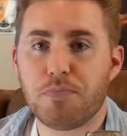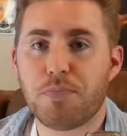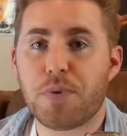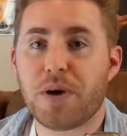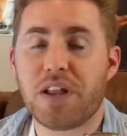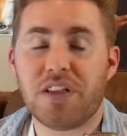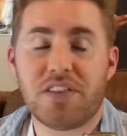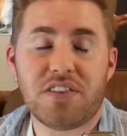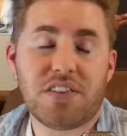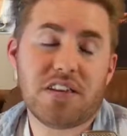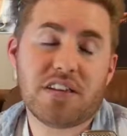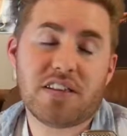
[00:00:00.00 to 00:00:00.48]

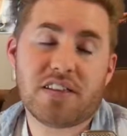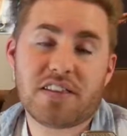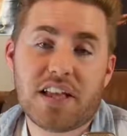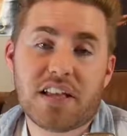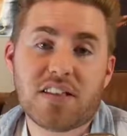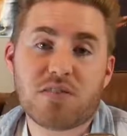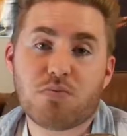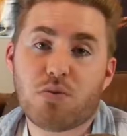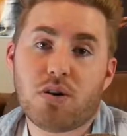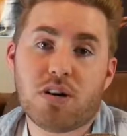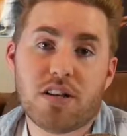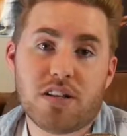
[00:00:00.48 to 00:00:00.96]
But I think
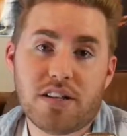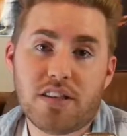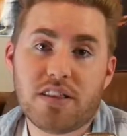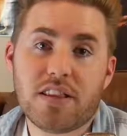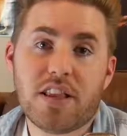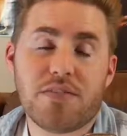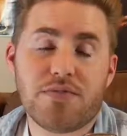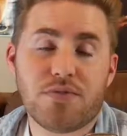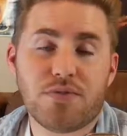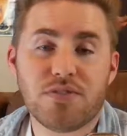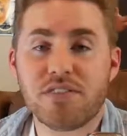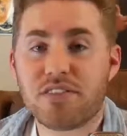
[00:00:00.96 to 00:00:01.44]
that's what
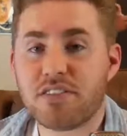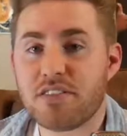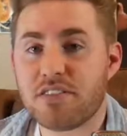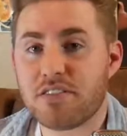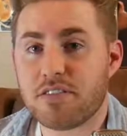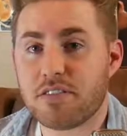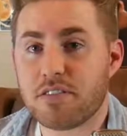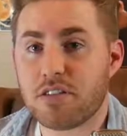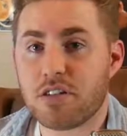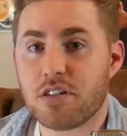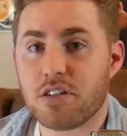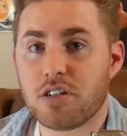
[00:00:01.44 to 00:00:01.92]
level
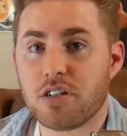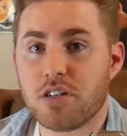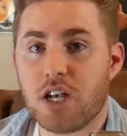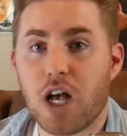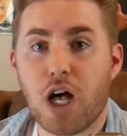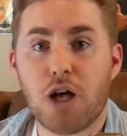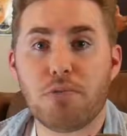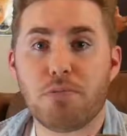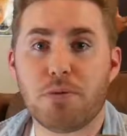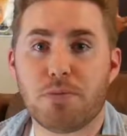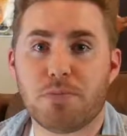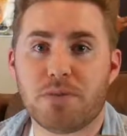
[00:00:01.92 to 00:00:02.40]
this
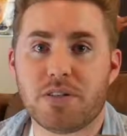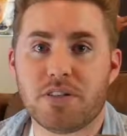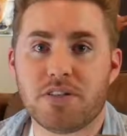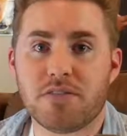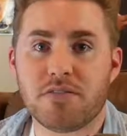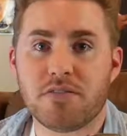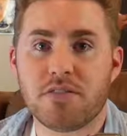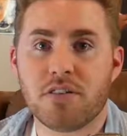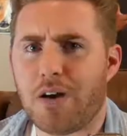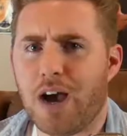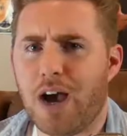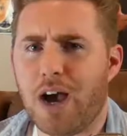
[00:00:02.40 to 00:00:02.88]
album
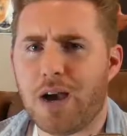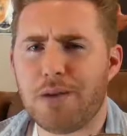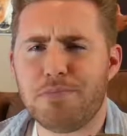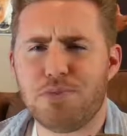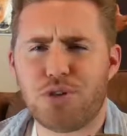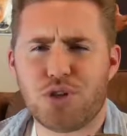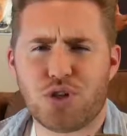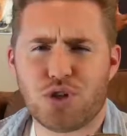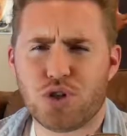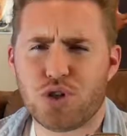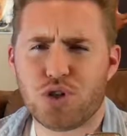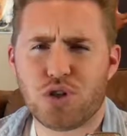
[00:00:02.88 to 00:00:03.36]
is. I'm
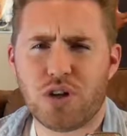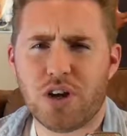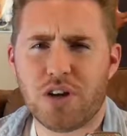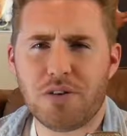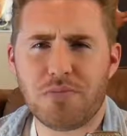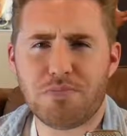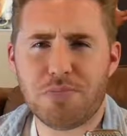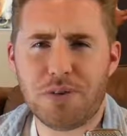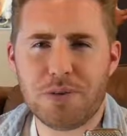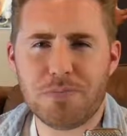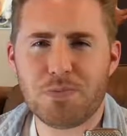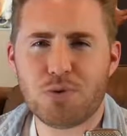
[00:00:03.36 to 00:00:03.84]
sure
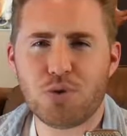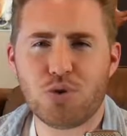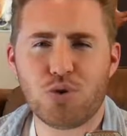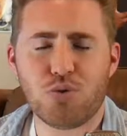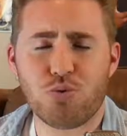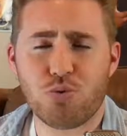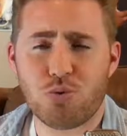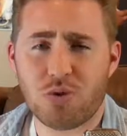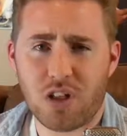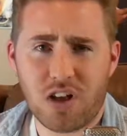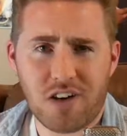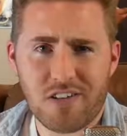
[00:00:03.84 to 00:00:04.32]
people
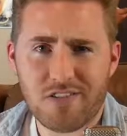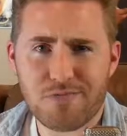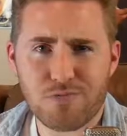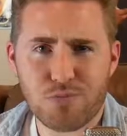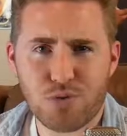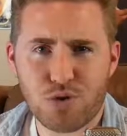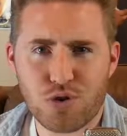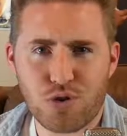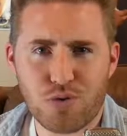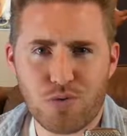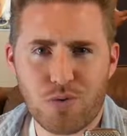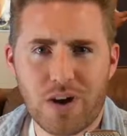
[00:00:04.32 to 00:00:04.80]
who love
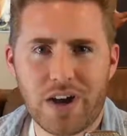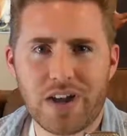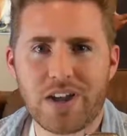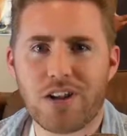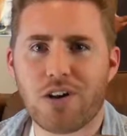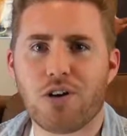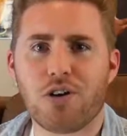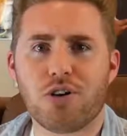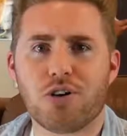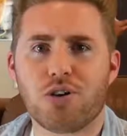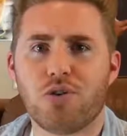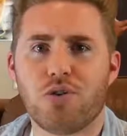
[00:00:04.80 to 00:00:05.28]
Brooke
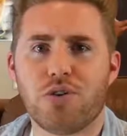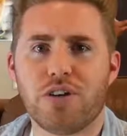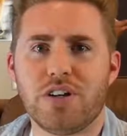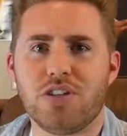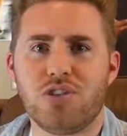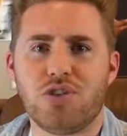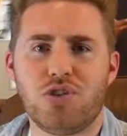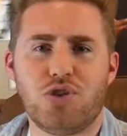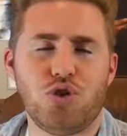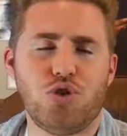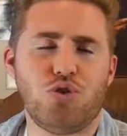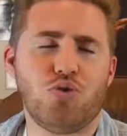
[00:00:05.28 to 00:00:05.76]
White are going
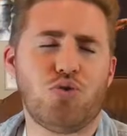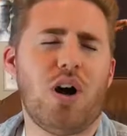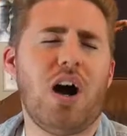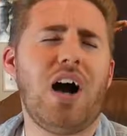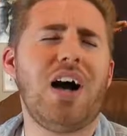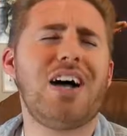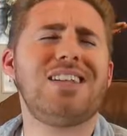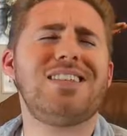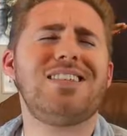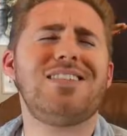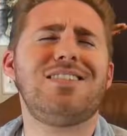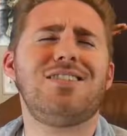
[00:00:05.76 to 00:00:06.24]
to
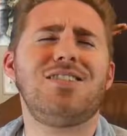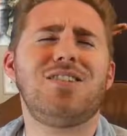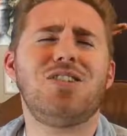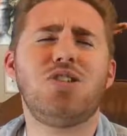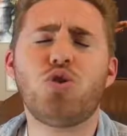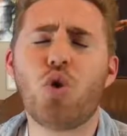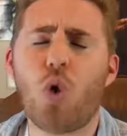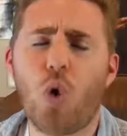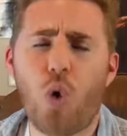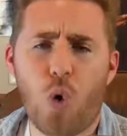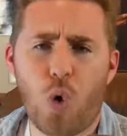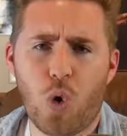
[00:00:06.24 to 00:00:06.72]

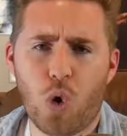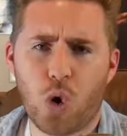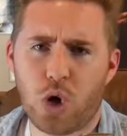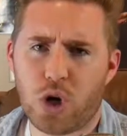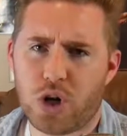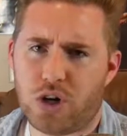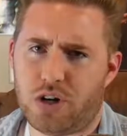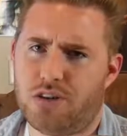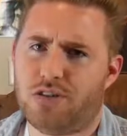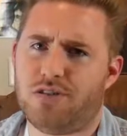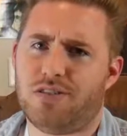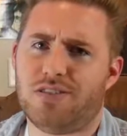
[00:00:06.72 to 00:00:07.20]

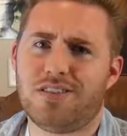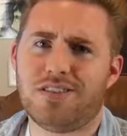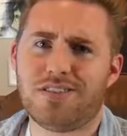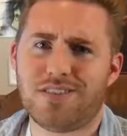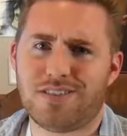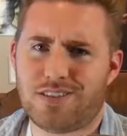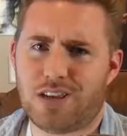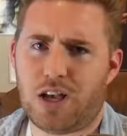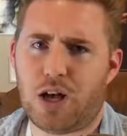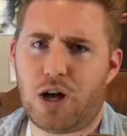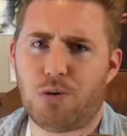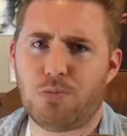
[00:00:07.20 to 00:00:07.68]
adore
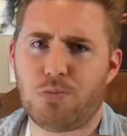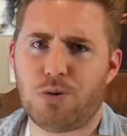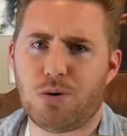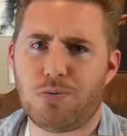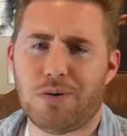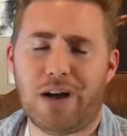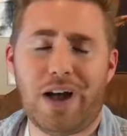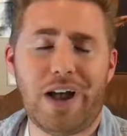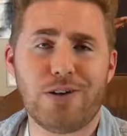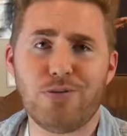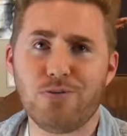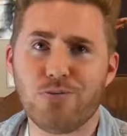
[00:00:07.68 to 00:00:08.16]
this
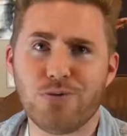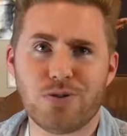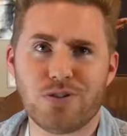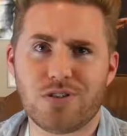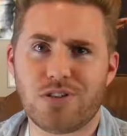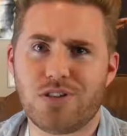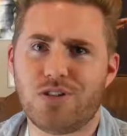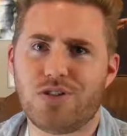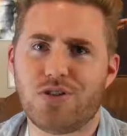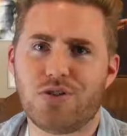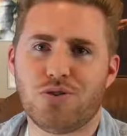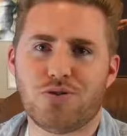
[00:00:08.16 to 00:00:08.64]
album. I
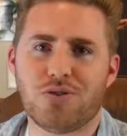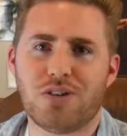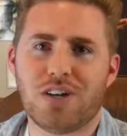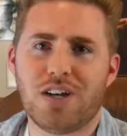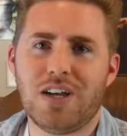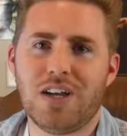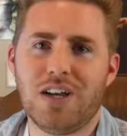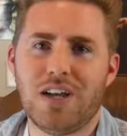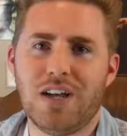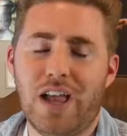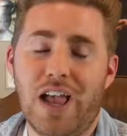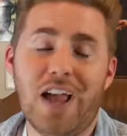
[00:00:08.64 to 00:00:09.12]
really do.
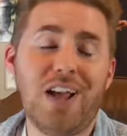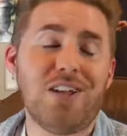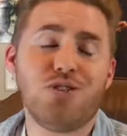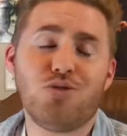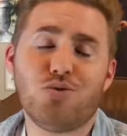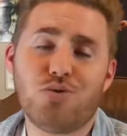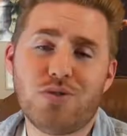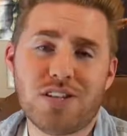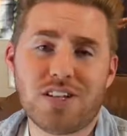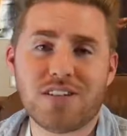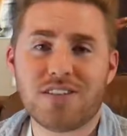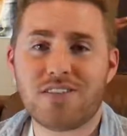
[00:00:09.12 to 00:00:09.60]
And
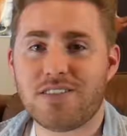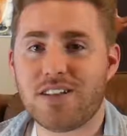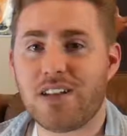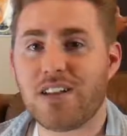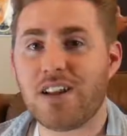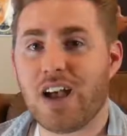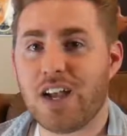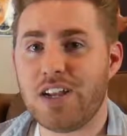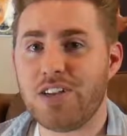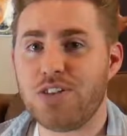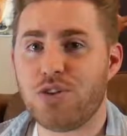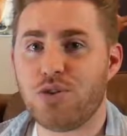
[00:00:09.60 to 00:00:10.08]
to an
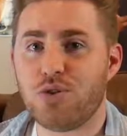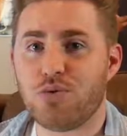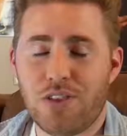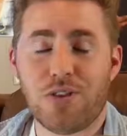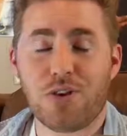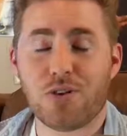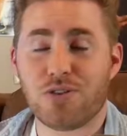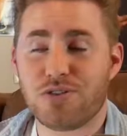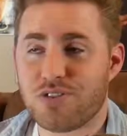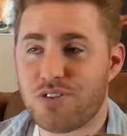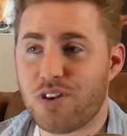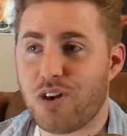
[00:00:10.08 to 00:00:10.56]
extent, I do.
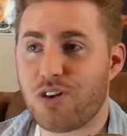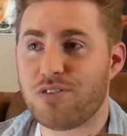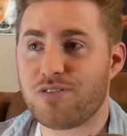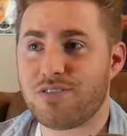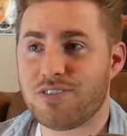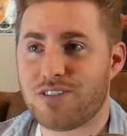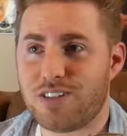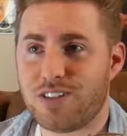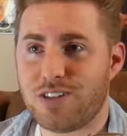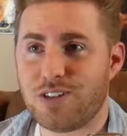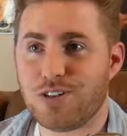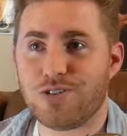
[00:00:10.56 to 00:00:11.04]
There are songs
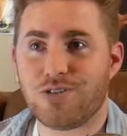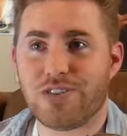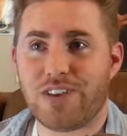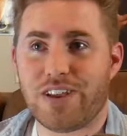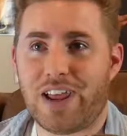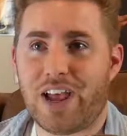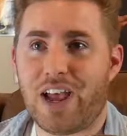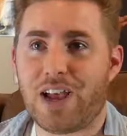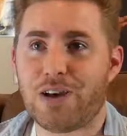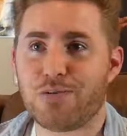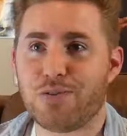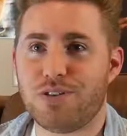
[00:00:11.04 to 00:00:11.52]
in here
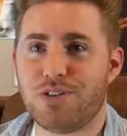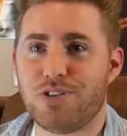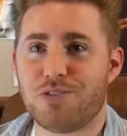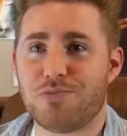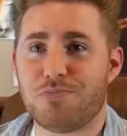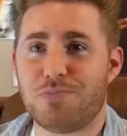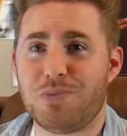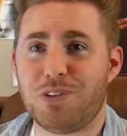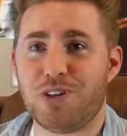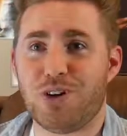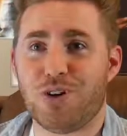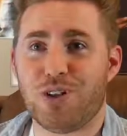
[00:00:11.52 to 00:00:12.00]
that I would
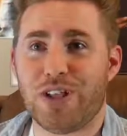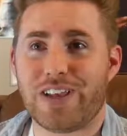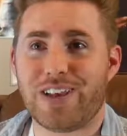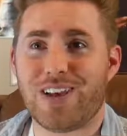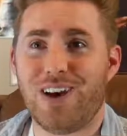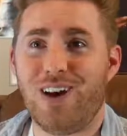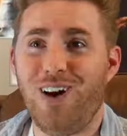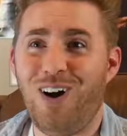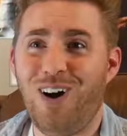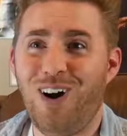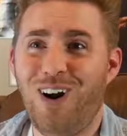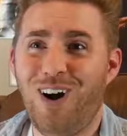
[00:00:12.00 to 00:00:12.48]
just be like,
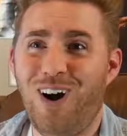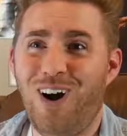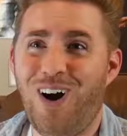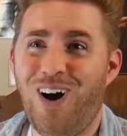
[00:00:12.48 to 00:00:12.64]
oh.